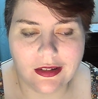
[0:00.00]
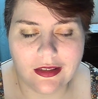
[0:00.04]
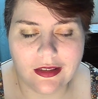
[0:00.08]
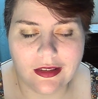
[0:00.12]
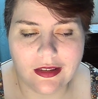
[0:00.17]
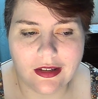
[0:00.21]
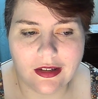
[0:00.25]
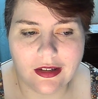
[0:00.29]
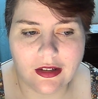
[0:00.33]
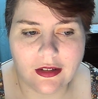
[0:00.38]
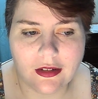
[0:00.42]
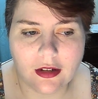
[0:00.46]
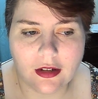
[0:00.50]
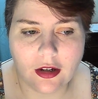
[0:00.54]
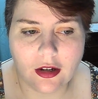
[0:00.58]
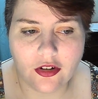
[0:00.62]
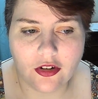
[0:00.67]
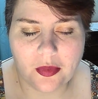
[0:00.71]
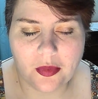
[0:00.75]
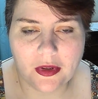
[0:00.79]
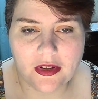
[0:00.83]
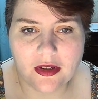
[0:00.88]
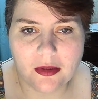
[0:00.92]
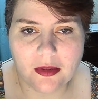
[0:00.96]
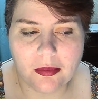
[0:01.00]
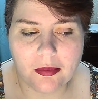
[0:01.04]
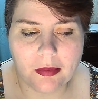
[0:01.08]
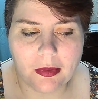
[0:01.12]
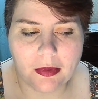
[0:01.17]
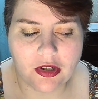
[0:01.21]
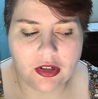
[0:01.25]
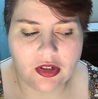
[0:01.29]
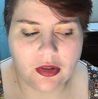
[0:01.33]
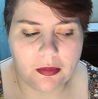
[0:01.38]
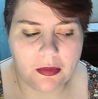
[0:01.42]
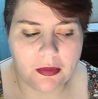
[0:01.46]
The
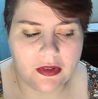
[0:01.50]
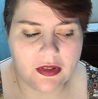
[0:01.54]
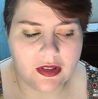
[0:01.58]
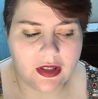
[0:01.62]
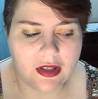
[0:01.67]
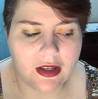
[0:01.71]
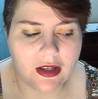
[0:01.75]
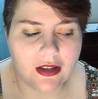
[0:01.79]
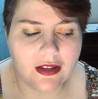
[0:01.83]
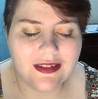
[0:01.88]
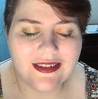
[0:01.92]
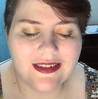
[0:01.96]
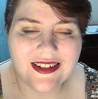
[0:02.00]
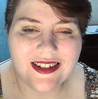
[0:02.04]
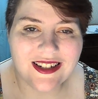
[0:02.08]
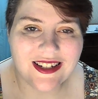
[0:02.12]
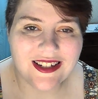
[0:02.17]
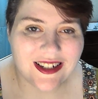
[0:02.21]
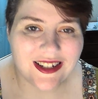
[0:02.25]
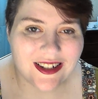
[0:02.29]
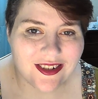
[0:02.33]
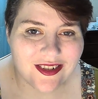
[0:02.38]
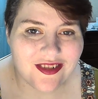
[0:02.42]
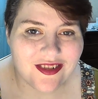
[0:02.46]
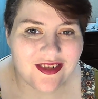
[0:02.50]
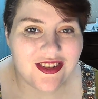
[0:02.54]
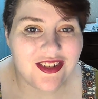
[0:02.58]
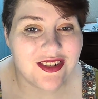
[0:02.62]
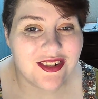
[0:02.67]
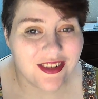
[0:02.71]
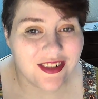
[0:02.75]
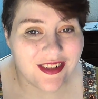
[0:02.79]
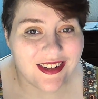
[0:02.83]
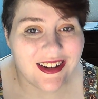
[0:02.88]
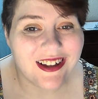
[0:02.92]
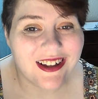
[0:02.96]
archbishop is like, no,
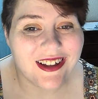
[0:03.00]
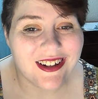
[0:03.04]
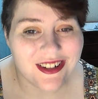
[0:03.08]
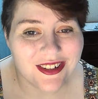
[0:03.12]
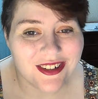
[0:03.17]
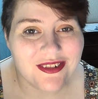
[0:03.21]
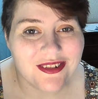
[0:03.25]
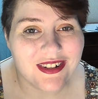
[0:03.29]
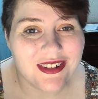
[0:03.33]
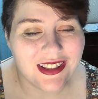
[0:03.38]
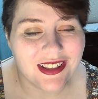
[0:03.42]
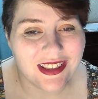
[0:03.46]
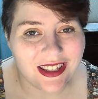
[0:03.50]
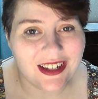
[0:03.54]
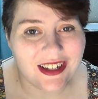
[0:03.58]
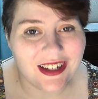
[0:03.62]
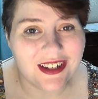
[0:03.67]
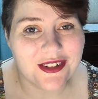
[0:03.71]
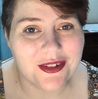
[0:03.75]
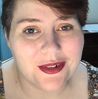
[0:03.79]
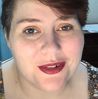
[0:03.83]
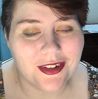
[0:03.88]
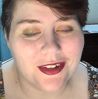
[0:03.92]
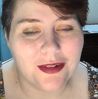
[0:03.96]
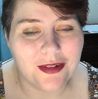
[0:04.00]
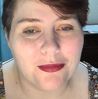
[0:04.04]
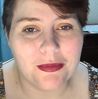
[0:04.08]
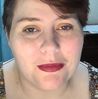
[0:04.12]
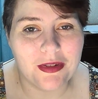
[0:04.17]
you're not doing the exorcism.